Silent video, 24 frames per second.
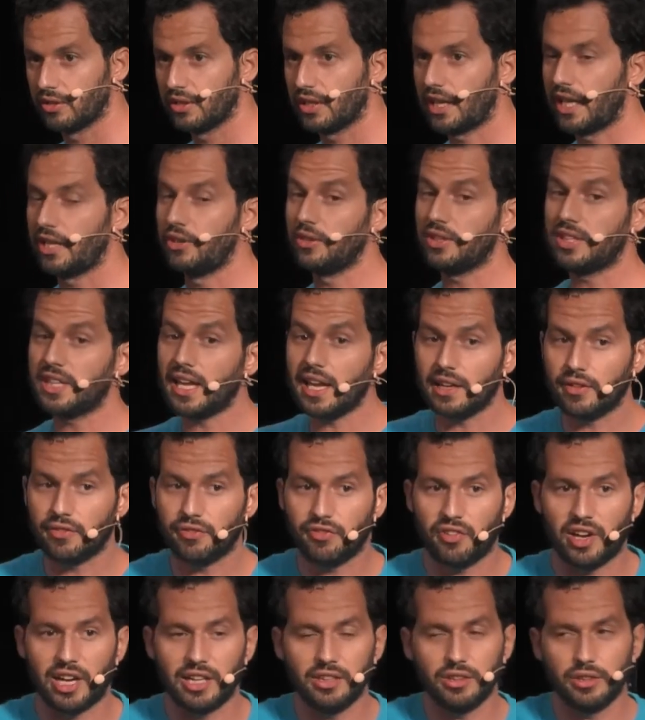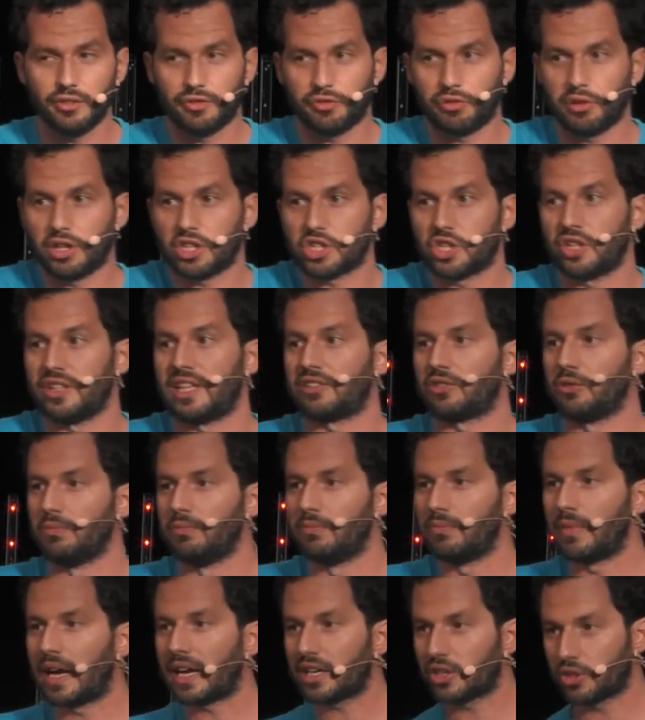And again, find the friction at a
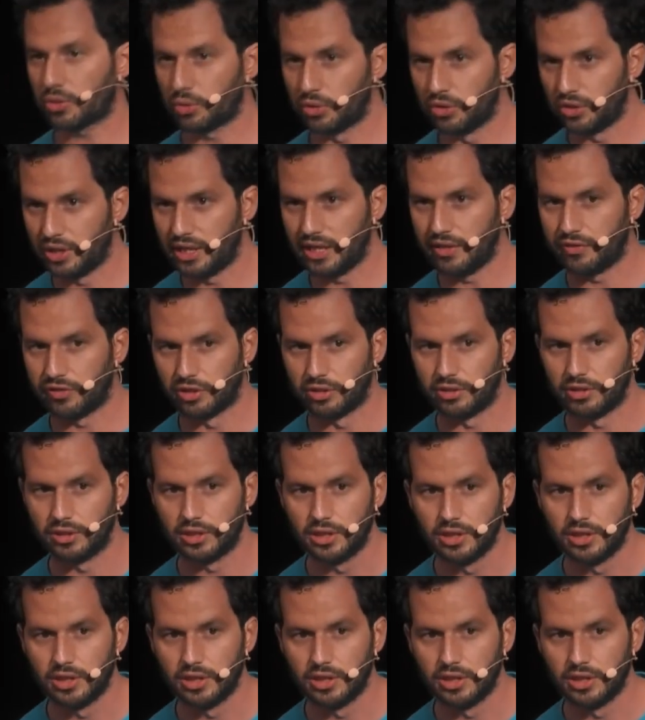macro level.